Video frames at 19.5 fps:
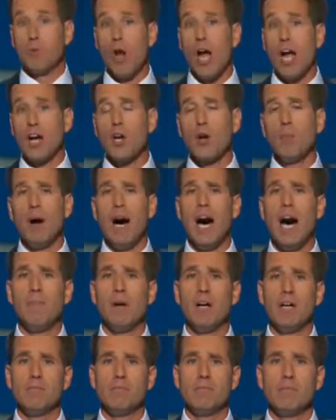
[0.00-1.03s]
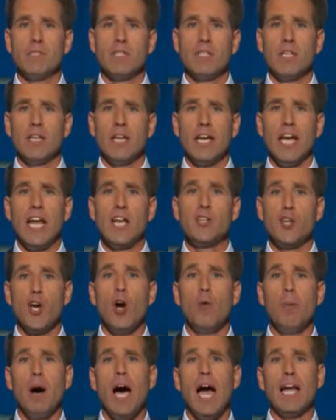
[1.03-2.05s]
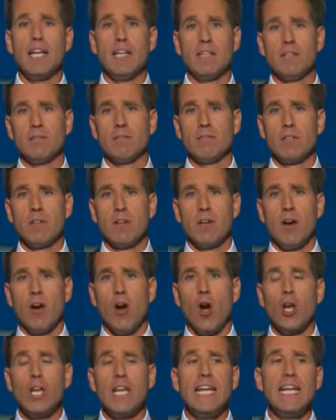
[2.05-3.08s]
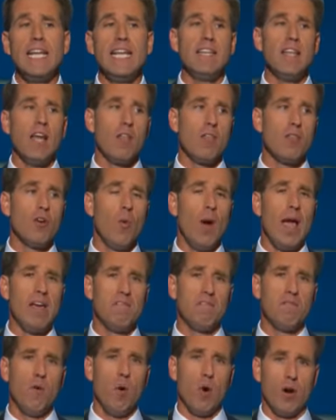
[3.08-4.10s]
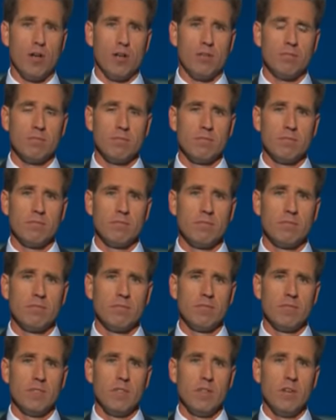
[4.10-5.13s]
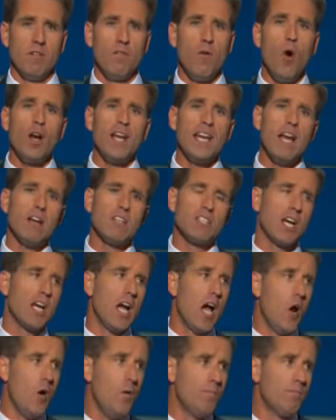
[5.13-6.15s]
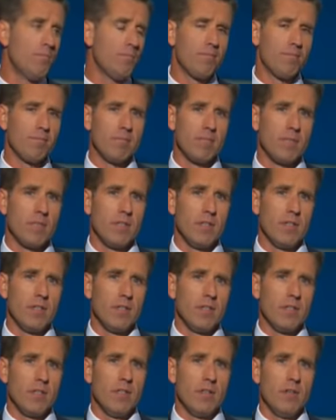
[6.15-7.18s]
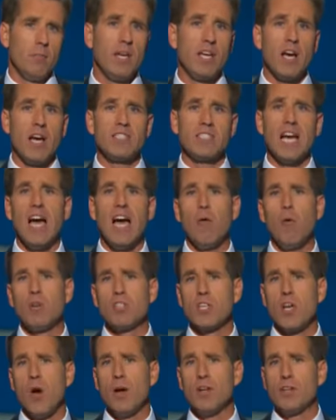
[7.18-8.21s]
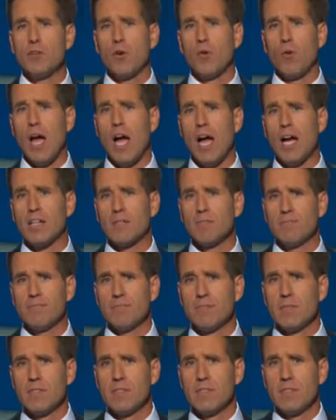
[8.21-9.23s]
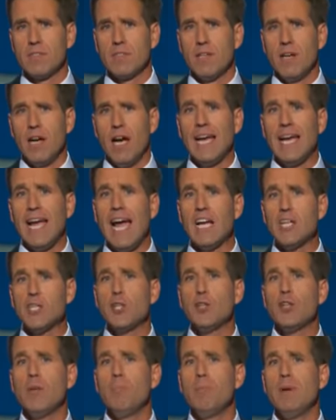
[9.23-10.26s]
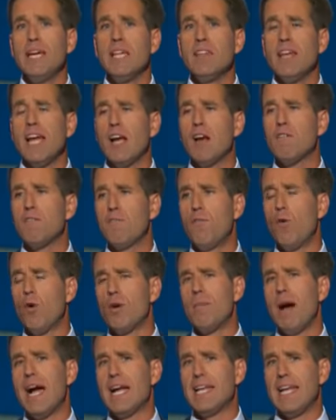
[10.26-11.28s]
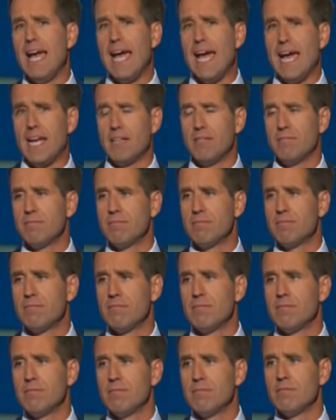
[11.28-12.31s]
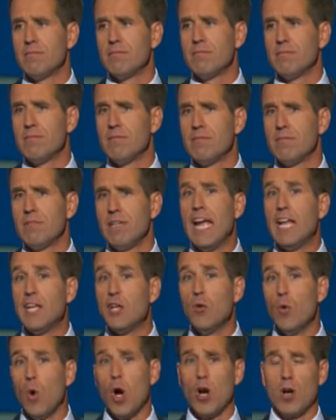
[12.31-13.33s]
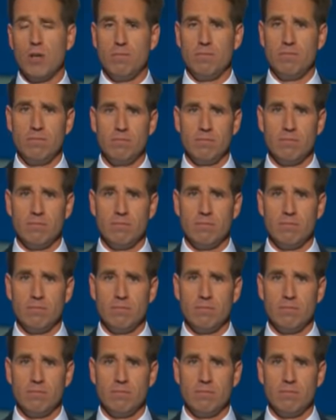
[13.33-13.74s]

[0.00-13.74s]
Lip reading: Barack Obama and Joe Biden are leading the way forward. 4 years ago, because I was going to Iraq, I asked you to be there for my dad, and you were.